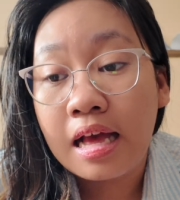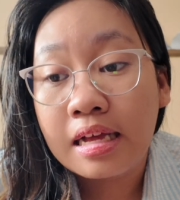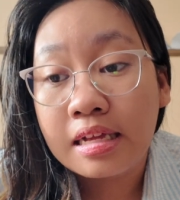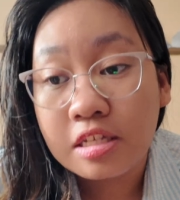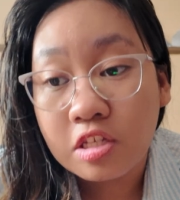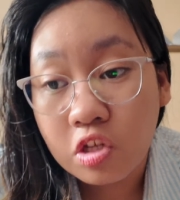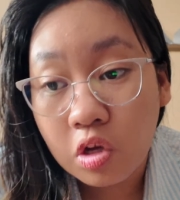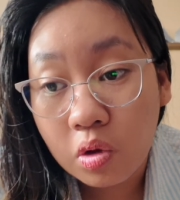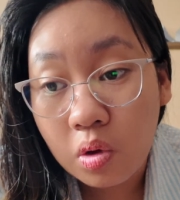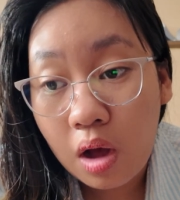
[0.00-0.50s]

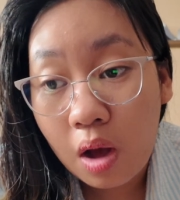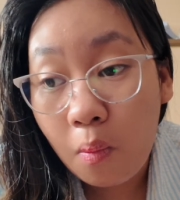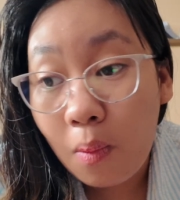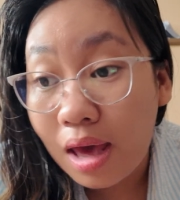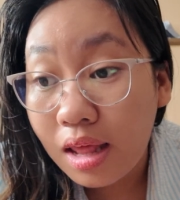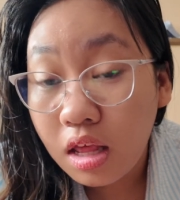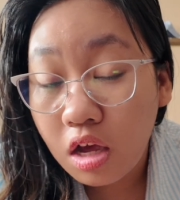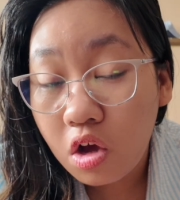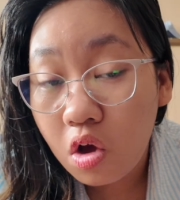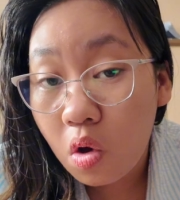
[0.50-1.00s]
So a
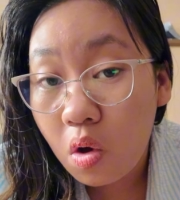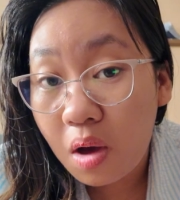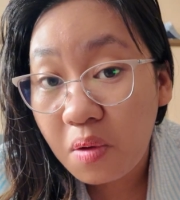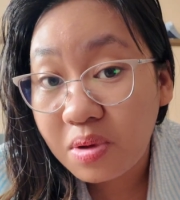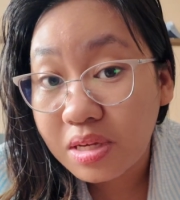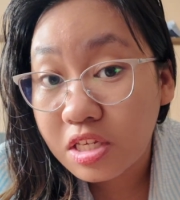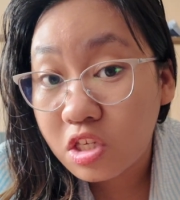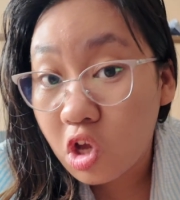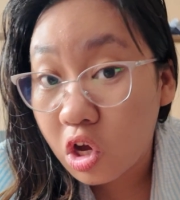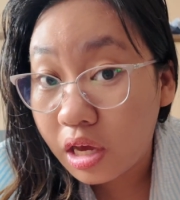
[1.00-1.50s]
while ago I
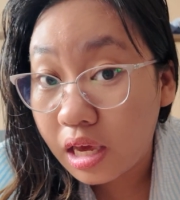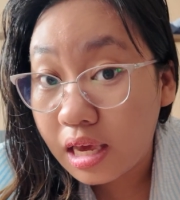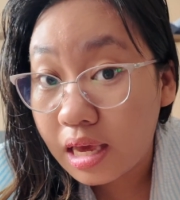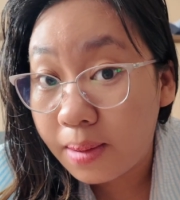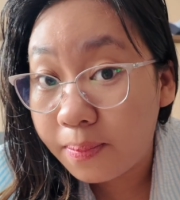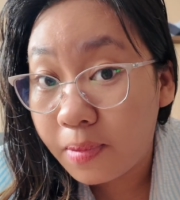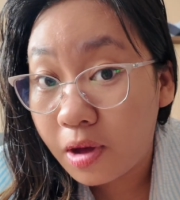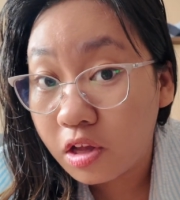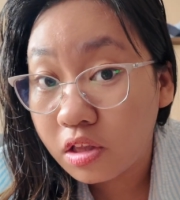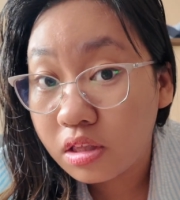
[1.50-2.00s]
was talking
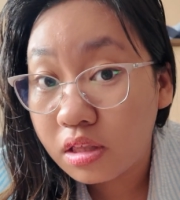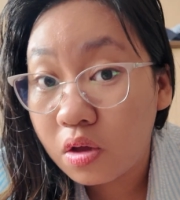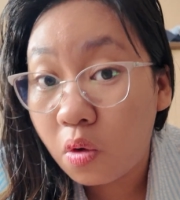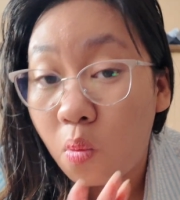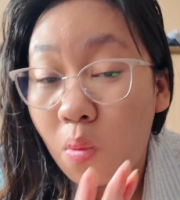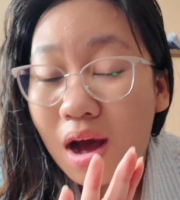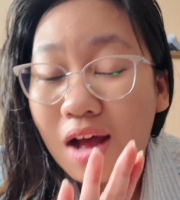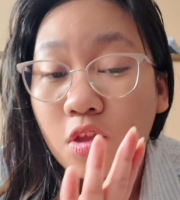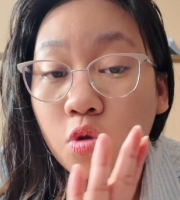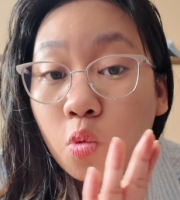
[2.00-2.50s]
about the
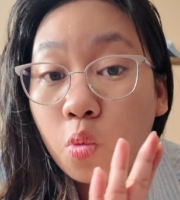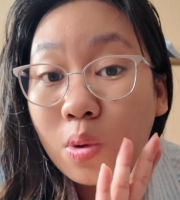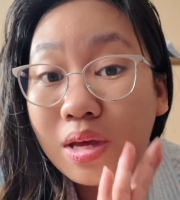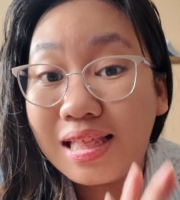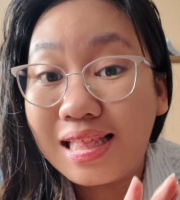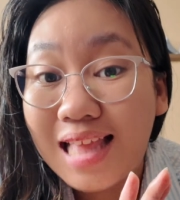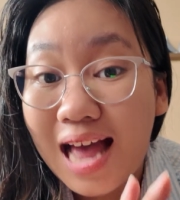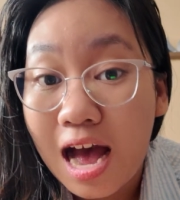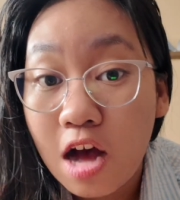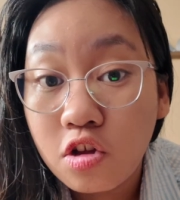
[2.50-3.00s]
one
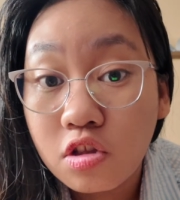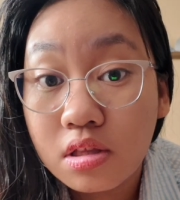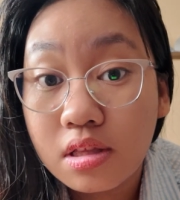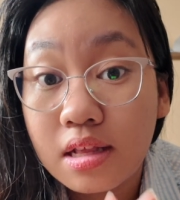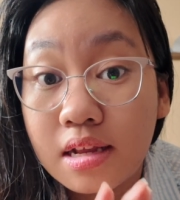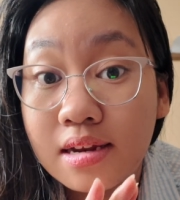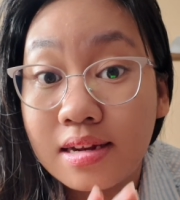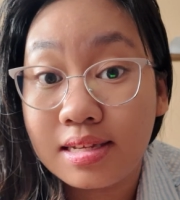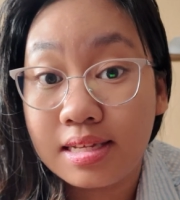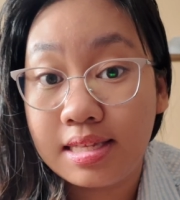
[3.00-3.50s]
without
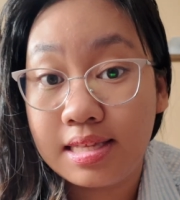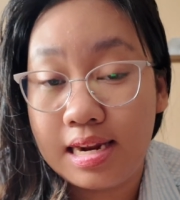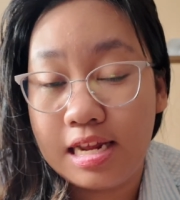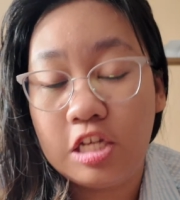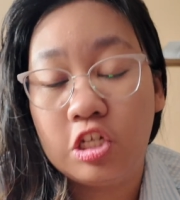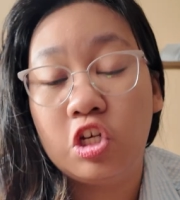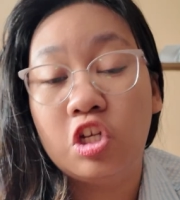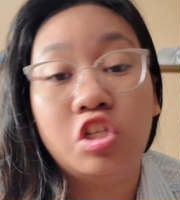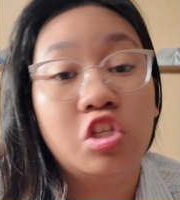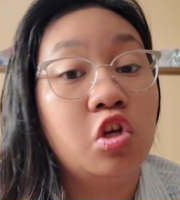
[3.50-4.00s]

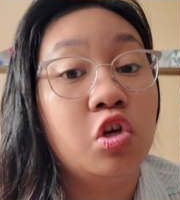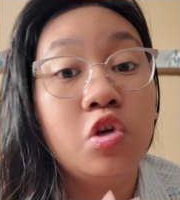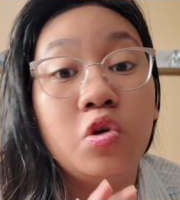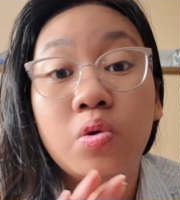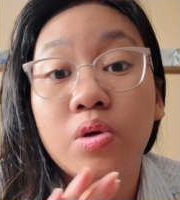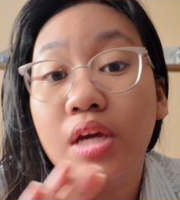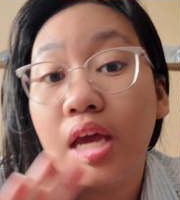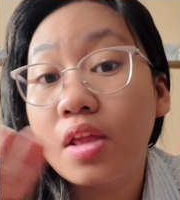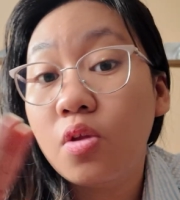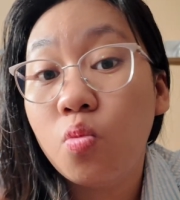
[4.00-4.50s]
restriction. So
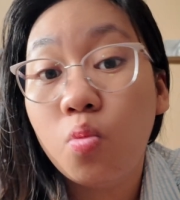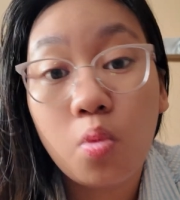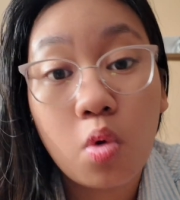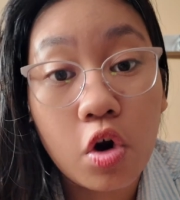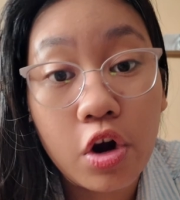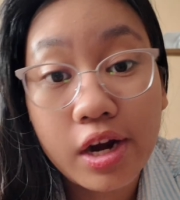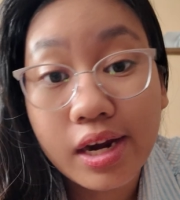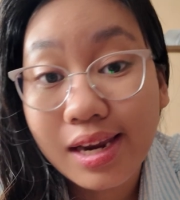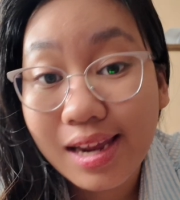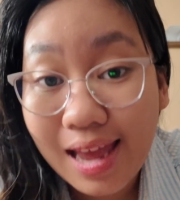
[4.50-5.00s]
you can
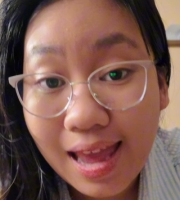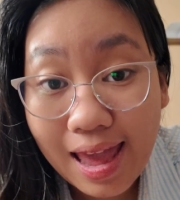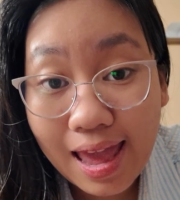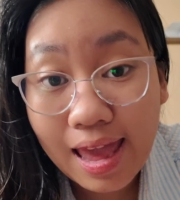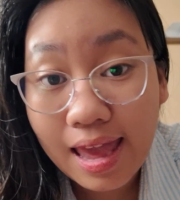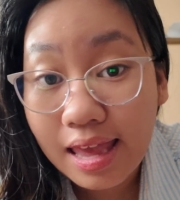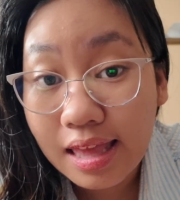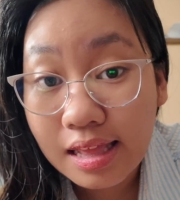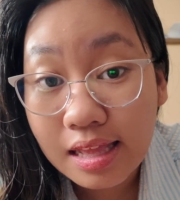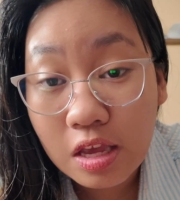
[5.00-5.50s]
work
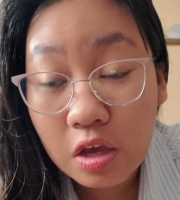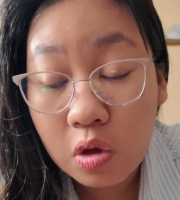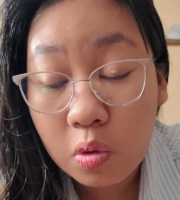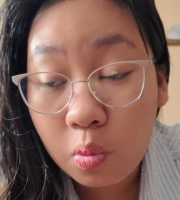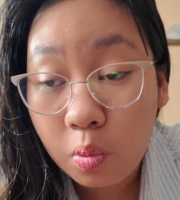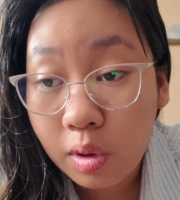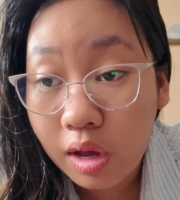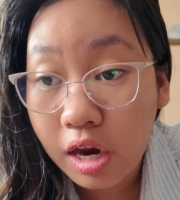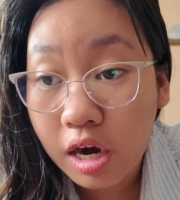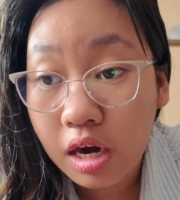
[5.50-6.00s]

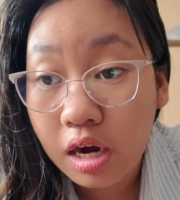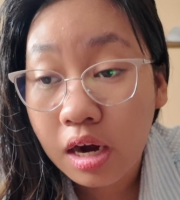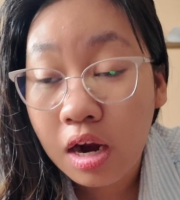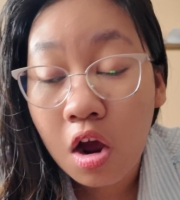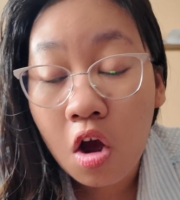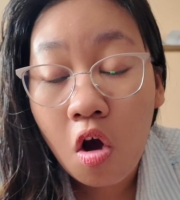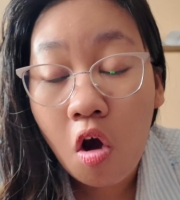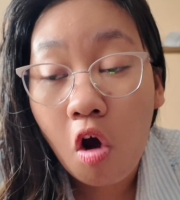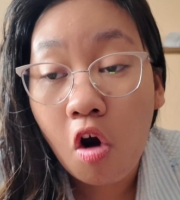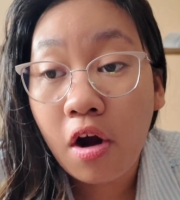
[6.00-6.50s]
anywhere
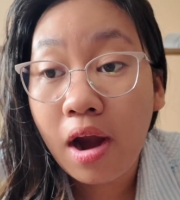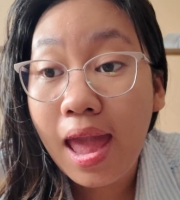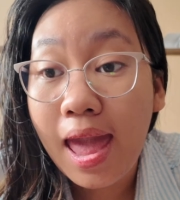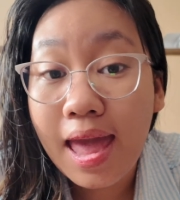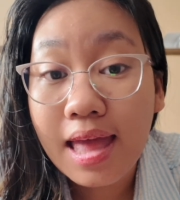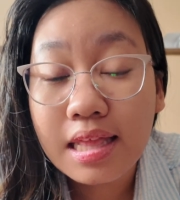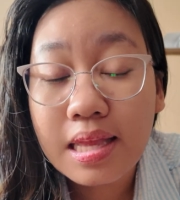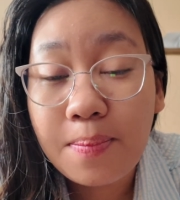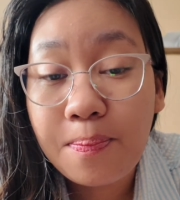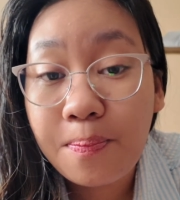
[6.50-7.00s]
or
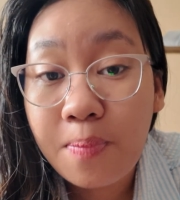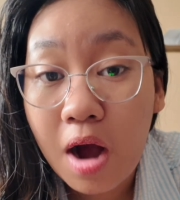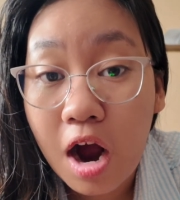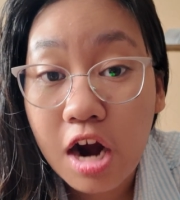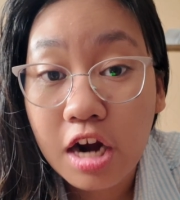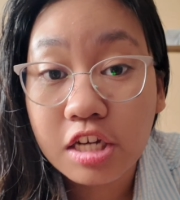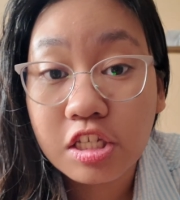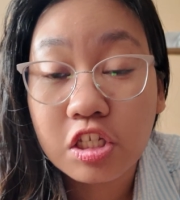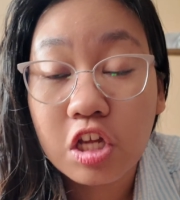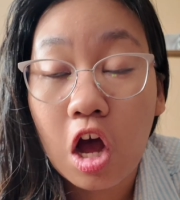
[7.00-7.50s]
any
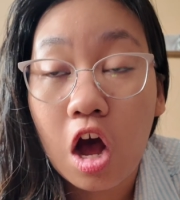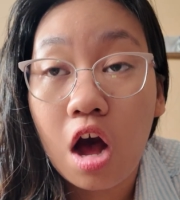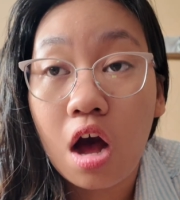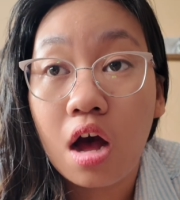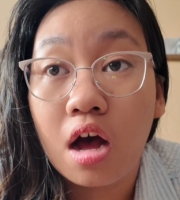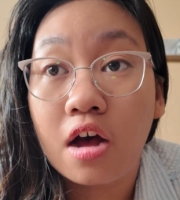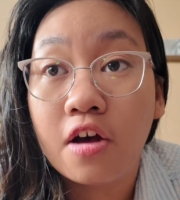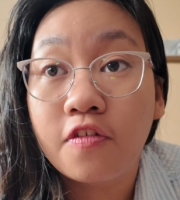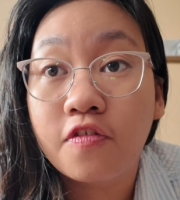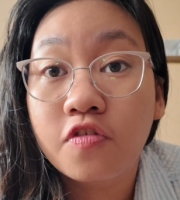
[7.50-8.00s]
part
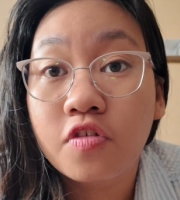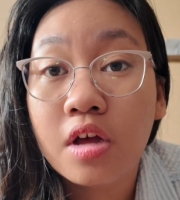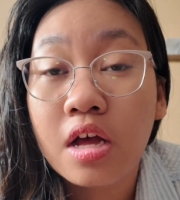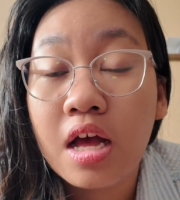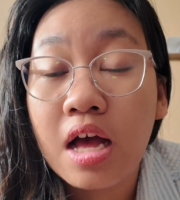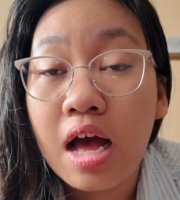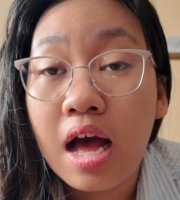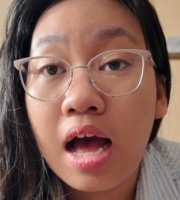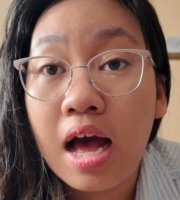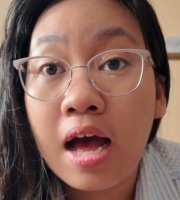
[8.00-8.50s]
of
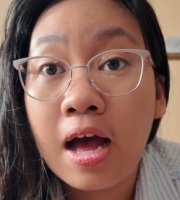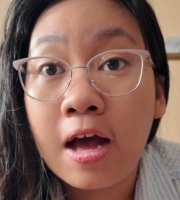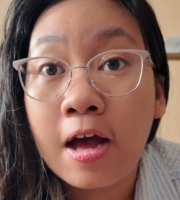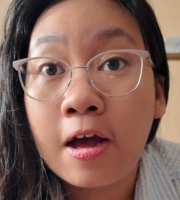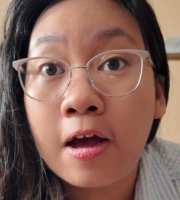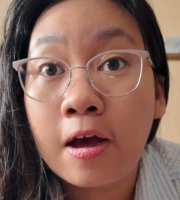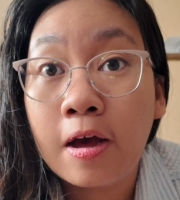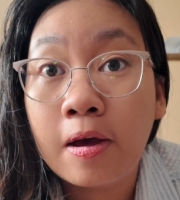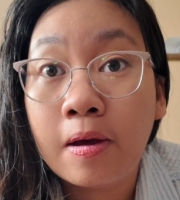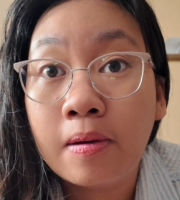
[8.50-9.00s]

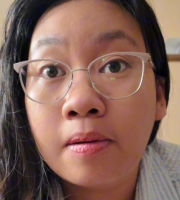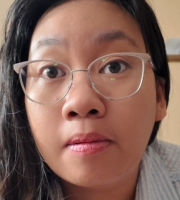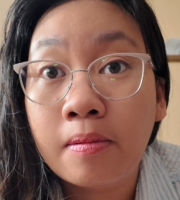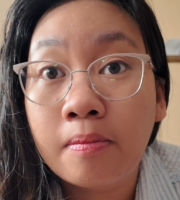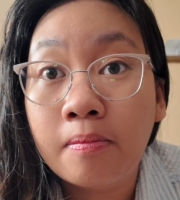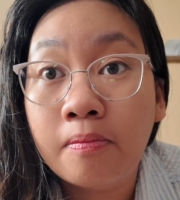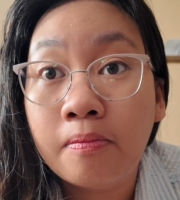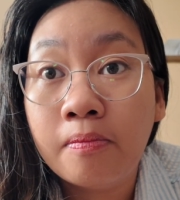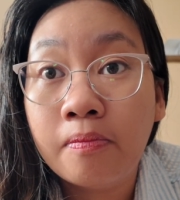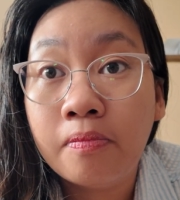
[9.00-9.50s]

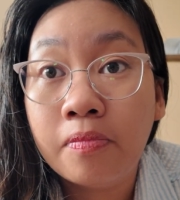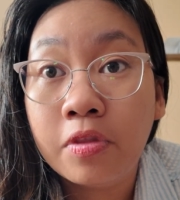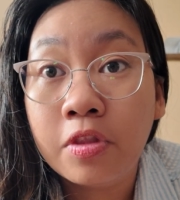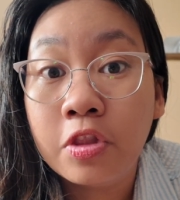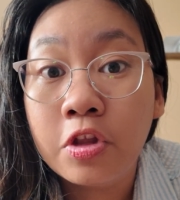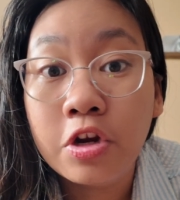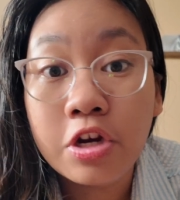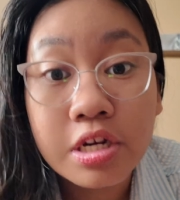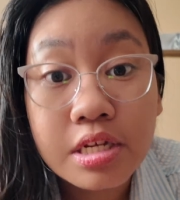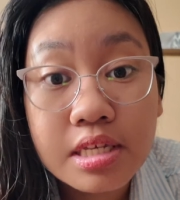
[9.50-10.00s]

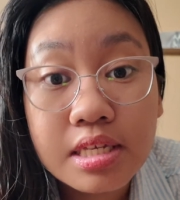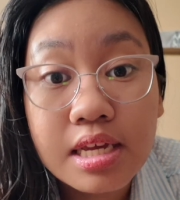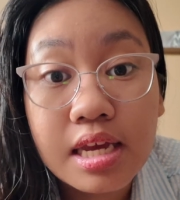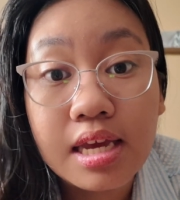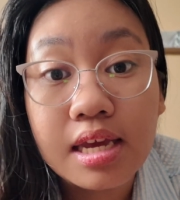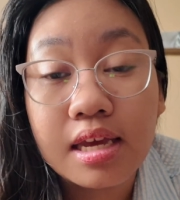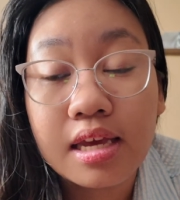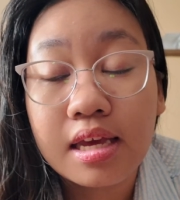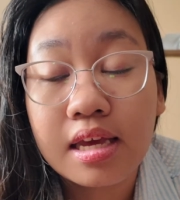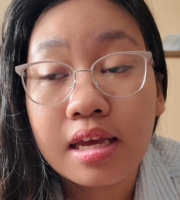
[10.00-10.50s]

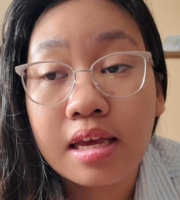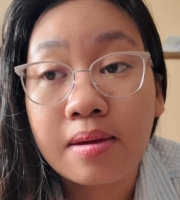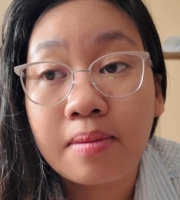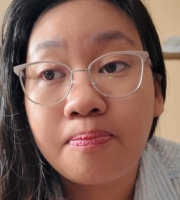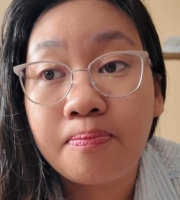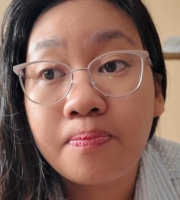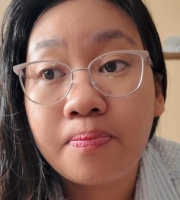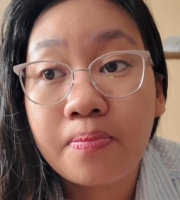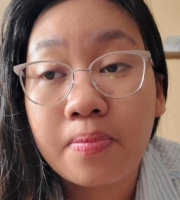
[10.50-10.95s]
nursing